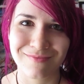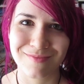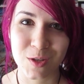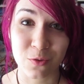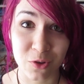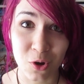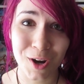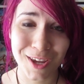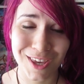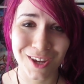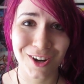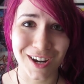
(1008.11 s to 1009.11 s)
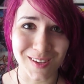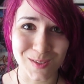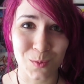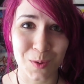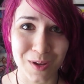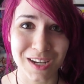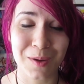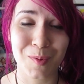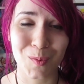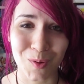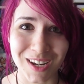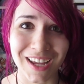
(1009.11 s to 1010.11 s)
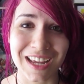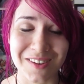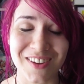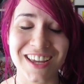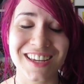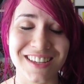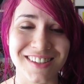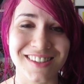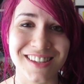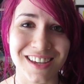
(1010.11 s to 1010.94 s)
So if you are curious what my number one anime is,